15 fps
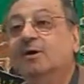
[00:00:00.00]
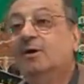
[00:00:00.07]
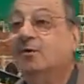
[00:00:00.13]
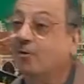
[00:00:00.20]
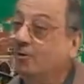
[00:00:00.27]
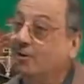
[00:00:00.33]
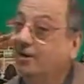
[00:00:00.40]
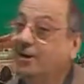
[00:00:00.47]

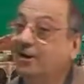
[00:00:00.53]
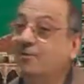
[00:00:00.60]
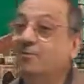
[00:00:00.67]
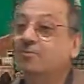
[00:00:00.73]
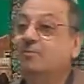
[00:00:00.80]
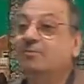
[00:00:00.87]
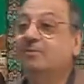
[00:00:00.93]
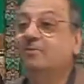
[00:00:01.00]

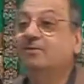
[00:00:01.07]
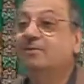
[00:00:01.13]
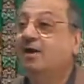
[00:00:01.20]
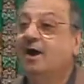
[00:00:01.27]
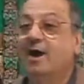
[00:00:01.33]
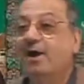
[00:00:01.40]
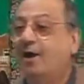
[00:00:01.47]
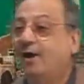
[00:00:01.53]
kullahum.
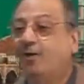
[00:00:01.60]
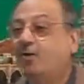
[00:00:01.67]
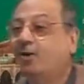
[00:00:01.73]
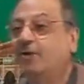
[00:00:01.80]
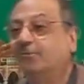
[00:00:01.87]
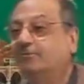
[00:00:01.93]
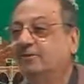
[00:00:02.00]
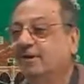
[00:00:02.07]
All
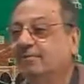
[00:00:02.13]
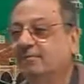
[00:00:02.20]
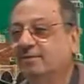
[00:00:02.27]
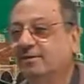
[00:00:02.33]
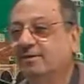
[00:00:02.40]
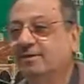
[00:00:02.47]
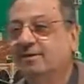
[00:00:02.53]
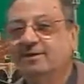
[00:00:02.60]
of them.
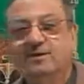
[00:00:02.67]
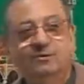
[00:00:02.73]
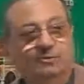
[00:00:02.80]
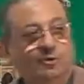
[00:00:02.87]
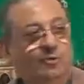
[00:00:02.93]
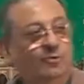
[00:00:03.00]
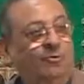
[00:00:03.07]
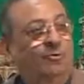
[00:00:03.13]

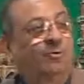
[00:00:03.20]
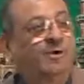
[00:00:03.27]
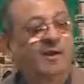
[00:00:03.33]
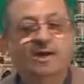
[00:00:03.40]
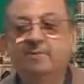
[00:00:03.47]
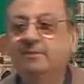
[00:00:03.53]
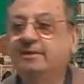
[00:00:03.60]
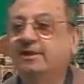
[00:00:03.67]
So
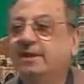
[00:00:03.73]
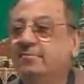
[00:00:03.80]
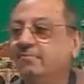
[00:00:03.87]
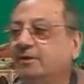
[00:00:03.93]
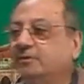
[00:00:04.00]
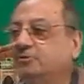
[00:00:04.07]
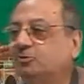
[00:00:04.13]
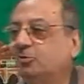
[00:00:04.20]
kulla became
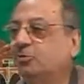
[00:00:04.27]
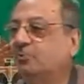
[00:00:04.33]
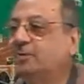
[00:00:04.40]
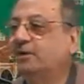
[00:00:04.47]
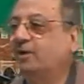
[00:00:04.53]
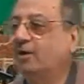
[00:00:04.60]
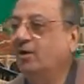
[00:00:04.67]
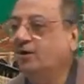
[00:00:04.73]
mansub
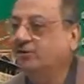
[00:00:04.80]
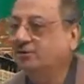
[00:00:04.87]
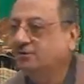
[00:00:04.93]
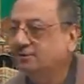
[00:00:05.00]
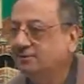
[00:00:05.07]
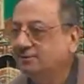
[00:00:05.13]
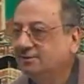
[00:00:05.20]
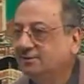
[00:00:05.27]
because
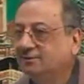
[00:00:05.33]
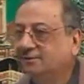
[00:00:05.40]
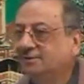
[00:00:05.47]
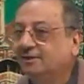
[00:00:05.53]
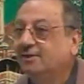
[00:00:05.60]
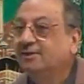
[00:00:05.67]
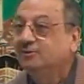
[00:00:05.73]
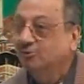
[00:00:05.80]

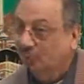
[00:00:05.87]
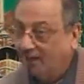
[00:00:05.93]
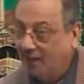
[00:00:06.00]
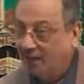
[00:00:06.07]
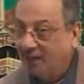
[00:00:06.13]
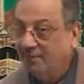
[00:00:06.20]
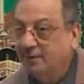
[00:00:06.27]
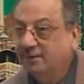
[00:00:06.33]

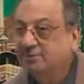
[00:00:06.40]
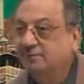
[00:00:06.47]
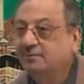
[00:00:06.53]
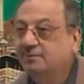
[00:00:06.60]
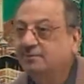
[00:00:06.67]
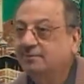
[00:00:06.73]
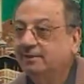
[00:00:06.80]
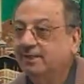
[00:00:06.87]

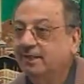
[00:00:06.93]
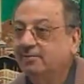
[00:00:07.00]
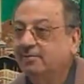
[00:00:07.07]
tullaba became